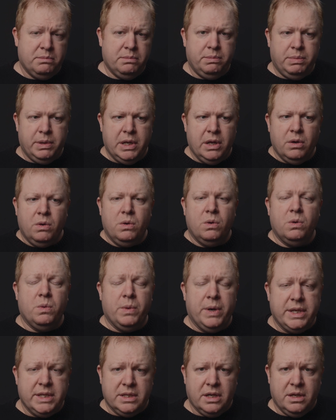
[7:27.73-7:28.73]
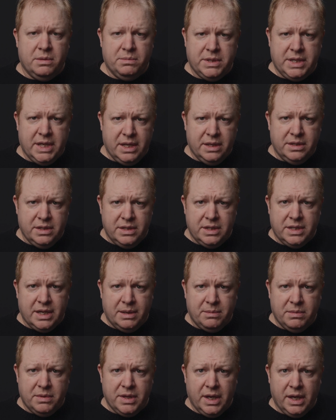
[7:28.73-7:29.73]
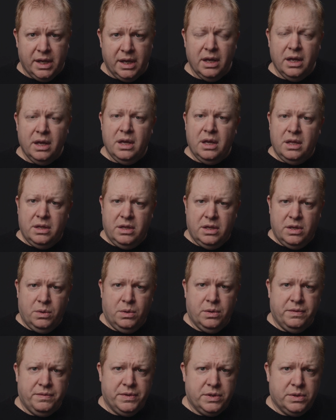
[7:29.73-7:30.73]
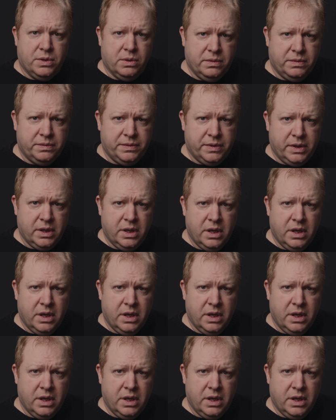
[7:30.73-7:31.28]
but it always comes down to the same thing, that you're the photographer.